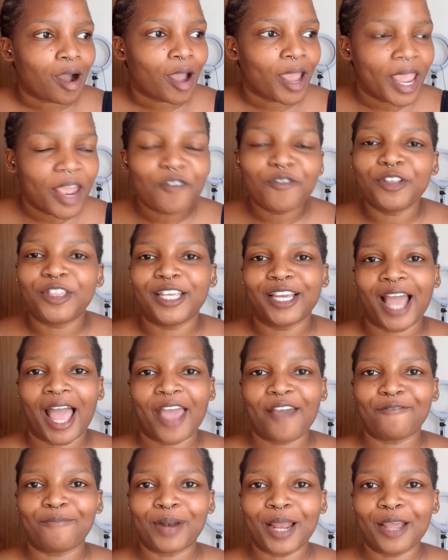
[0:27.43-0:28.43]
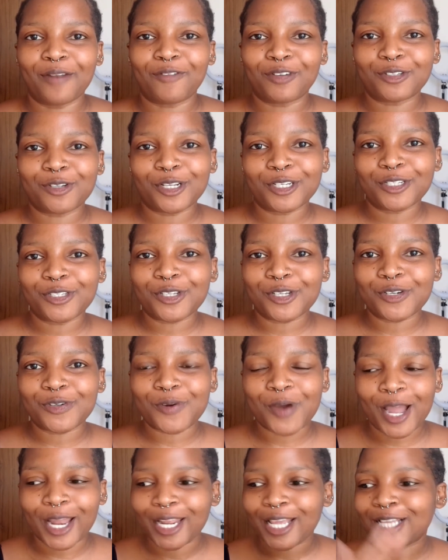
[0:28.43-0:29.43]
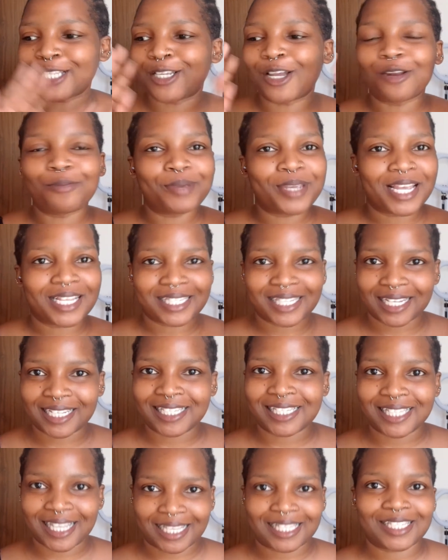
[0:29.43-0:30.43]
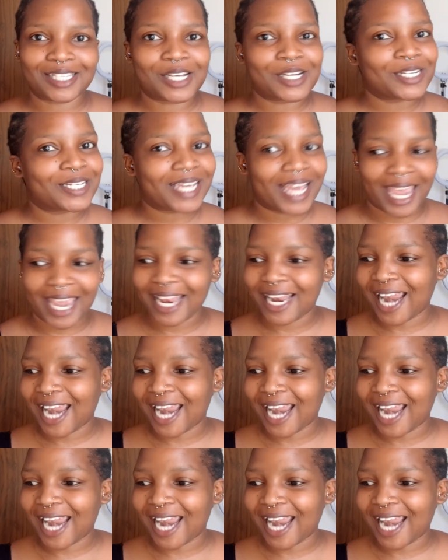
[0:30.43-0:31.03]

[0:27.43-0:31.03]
everything I have planned for 2021 is going to be a success, okay?